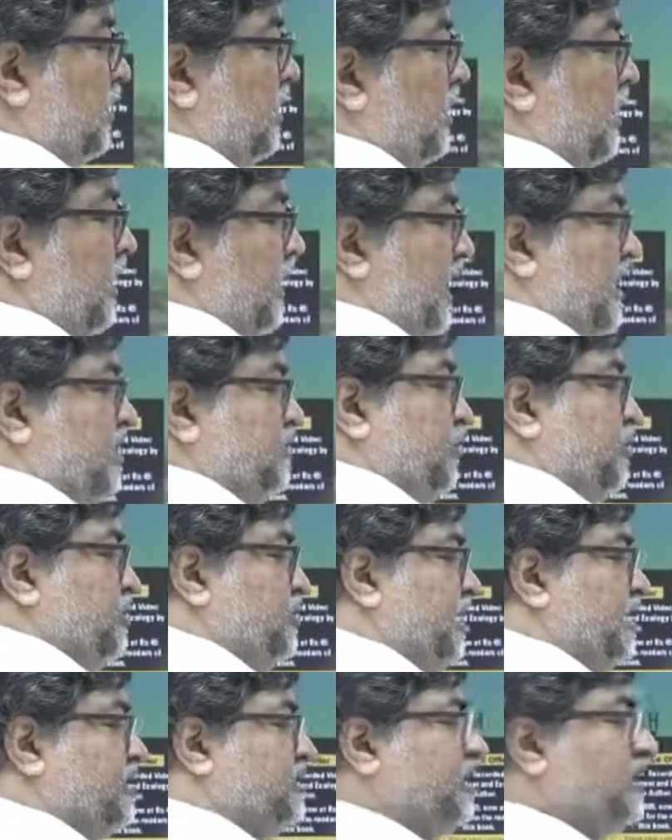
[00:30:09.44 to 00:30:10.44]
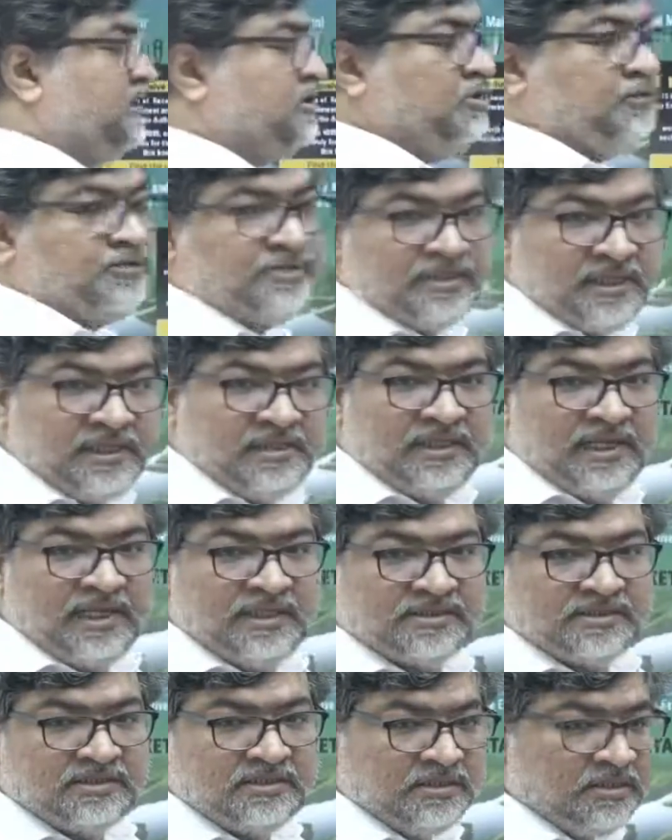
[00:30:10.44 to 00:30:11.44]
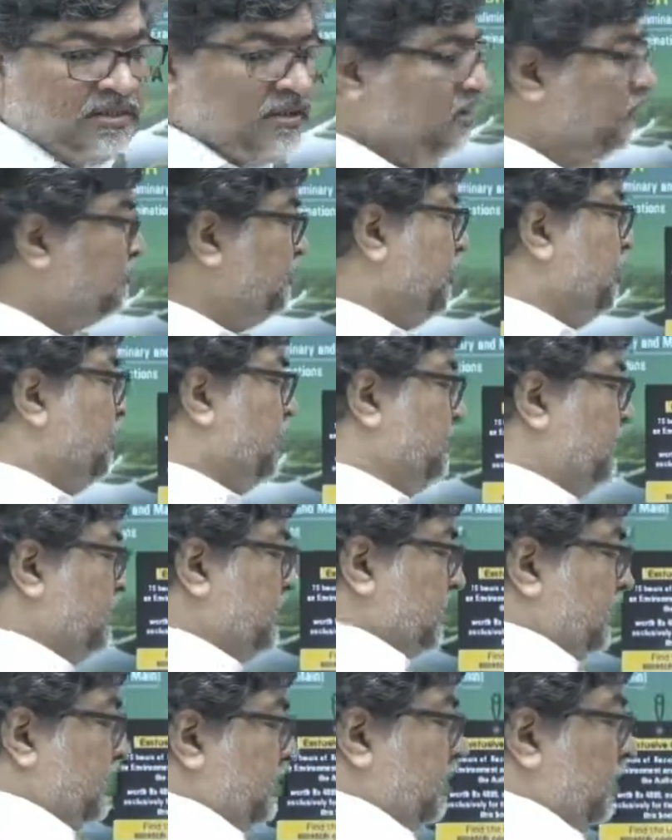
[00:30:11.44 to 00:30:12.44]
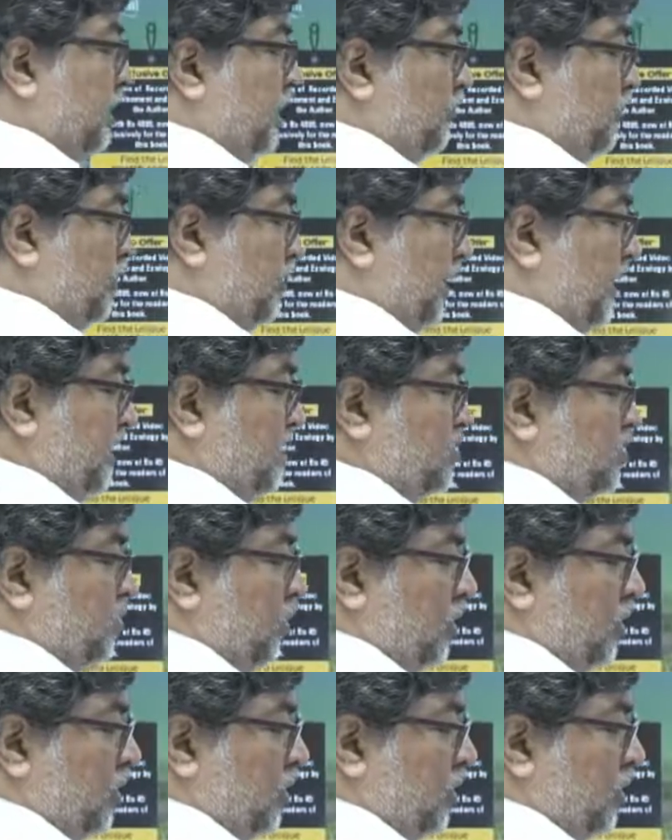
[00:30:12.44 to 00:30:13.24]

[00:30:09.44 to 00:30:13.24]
explosive extraction of shell gas will not be there. Providing salt